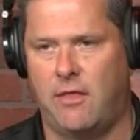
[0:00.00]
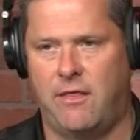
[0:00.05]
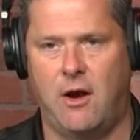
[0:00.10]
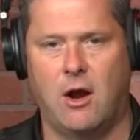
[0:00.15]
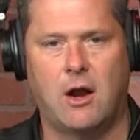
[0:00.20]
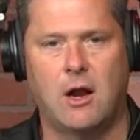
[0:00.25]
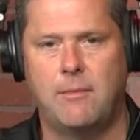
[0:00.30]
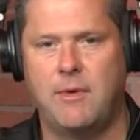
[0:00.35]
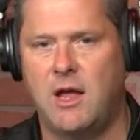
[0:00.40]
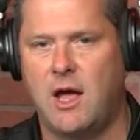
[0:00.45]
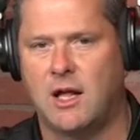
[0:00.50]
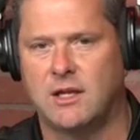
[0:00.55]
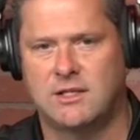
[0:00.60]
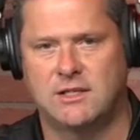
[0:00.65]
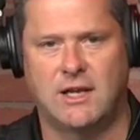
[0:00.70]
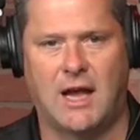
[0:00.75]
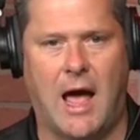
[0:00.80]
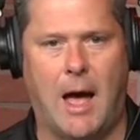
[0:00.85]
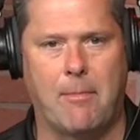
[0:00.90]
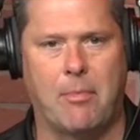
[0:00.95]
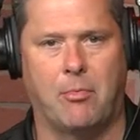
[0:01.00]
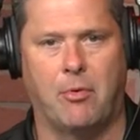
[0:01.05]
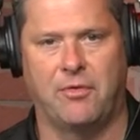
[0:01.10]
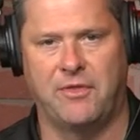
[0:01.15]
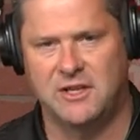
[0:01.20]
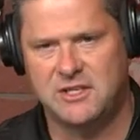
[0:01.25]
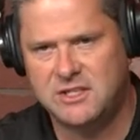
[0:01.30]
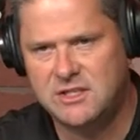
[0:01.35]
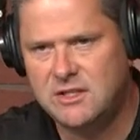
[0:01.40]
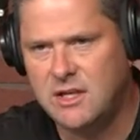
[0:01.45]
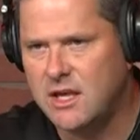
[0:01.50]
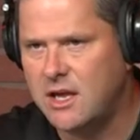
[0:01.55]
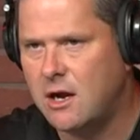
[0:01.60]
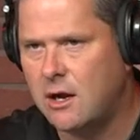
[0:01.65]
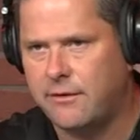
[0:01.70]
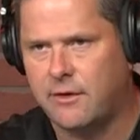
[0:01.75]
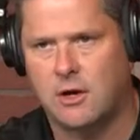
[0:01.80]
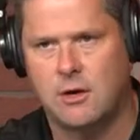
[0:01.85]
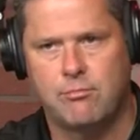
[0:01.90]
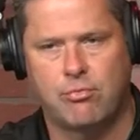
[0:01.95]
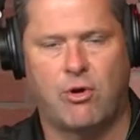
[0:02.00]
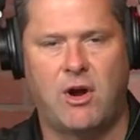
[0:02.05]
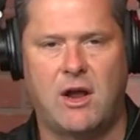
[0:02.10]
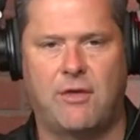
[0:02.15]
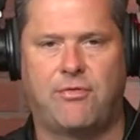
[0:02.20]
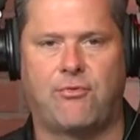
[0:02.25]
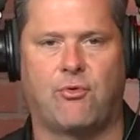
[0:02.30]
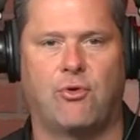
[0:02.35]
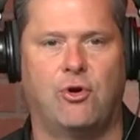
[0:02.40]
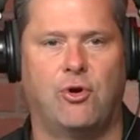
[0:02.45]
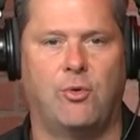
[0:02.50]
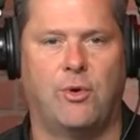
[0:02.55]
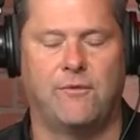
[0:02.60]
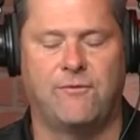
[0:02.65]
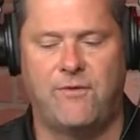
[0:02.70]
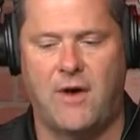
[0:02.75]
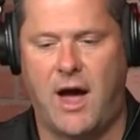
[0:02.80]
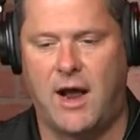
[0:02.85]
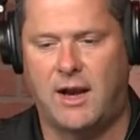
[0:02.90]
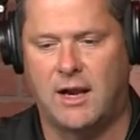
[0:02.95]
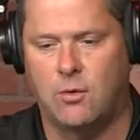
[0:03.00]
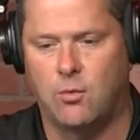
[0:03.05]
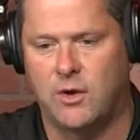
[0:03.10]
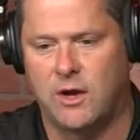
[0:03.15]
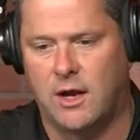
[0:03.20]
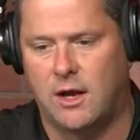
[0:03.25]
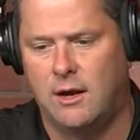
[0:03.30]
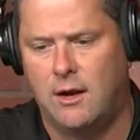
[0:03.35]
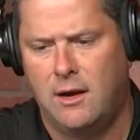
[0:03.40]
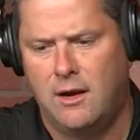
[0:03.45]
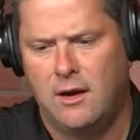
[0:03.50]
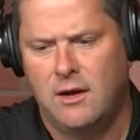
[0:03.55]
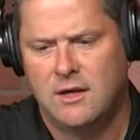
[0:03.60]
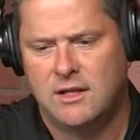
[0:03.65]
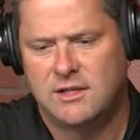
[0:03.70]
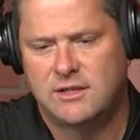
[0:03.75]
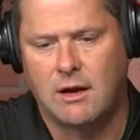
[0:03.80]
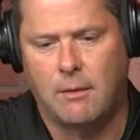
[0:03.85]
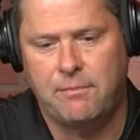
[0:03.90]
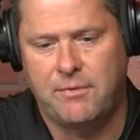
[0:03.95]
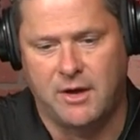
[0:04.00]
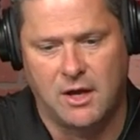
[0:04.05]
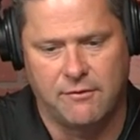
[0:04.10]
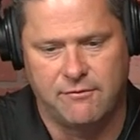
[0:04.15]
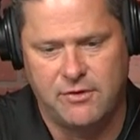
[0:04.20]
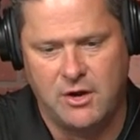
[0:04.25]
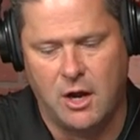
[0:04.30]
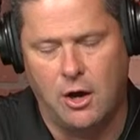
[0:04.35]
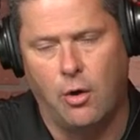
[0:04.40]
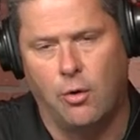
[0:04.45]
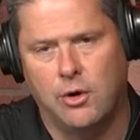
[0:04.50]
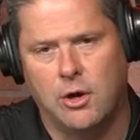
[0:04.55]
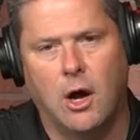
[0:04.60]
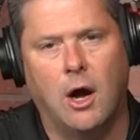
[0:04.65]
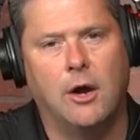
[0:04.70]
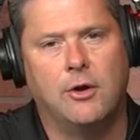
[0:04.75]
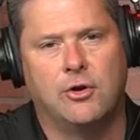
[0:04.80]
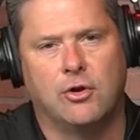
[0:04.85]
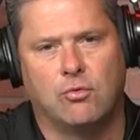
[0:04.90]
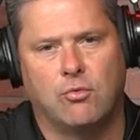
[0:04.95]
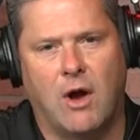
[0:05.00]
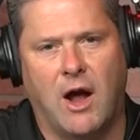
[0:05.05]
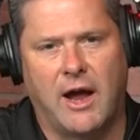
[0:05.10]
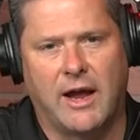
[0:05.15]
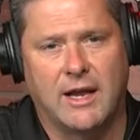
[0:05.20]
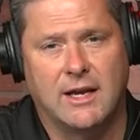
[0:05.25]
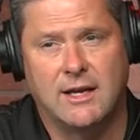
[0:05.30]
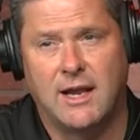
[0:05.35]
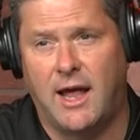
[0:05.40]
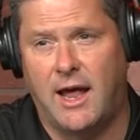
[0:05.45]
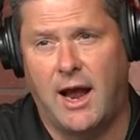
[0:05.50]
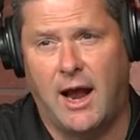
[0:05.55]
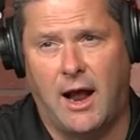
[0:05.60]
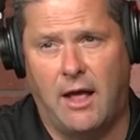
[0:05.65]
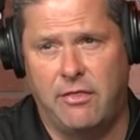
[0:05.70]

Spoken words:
They're going to be unstoppable. This is the year they're going to break through and finally win something of note under Ryan Day.